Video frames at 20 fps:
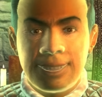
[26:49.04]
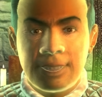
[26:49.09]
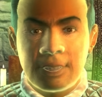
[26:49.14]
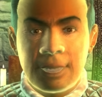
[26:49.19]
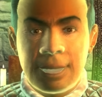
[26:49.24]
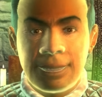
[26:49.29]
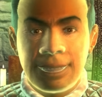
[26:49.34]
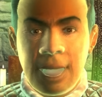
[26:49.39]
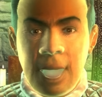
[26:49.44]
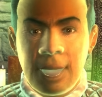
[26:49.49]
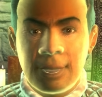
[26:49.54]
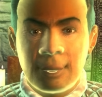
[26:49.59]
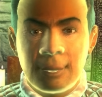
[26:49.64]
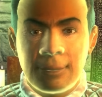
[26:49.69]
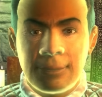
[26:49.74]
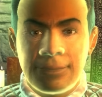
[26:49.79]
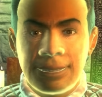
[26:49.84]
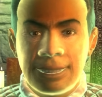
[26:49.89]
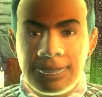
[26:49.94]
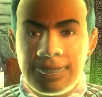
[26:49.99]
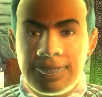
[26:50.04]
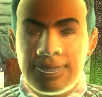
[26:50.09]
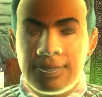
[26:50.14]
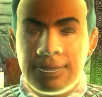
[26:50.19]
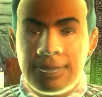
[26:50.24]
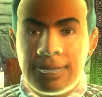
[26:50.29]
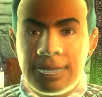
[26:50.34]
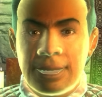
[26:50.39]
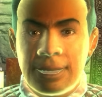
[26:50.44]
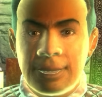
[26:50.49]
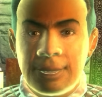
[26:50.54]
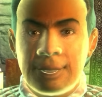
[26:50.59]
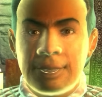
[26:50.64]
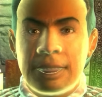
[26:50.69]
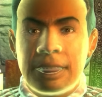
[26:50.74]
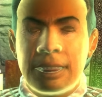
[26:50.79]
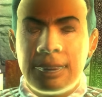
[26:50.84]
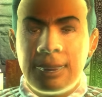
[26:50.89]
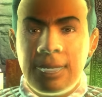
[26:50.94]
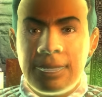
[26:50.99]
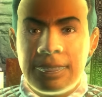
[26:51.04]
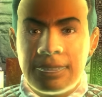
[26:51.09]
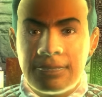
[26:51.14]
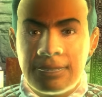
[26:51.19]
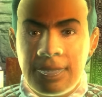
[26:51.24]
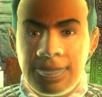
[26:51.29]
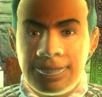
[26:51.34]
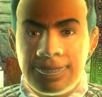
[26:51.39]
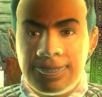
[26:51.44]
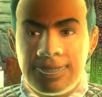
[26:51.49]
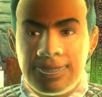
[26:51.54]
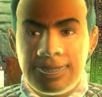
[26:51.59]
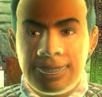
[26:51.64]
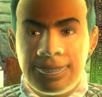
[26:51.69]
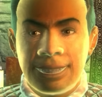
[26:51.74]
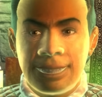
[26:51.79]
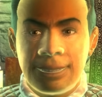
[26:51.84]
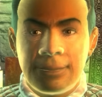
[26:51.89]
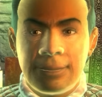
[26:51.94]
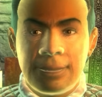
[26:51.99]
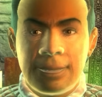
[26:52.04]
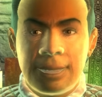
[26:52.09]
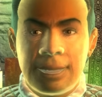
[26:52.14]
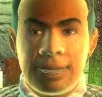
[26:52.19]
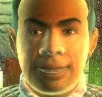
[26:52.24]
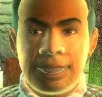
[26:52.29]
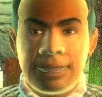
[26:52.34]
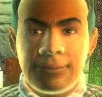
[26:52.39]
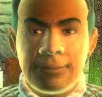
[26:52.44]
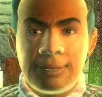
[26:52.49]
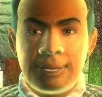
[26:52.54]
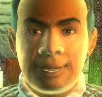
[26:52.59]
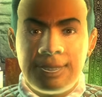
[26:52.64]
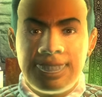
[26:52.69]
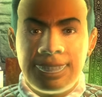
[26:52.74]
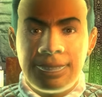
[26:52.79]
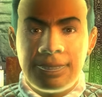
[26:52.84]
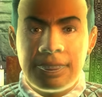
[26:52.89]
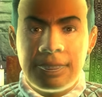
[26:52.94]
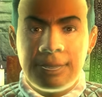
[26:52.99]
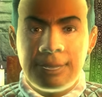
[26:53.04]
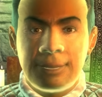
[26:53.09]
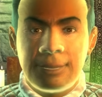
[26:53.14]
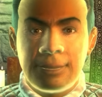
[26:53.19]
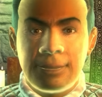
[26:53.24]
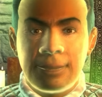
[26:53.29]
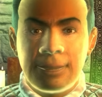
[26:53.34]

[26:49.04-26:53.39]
I just assumed Cyrodiil had a relative that died and is buried there.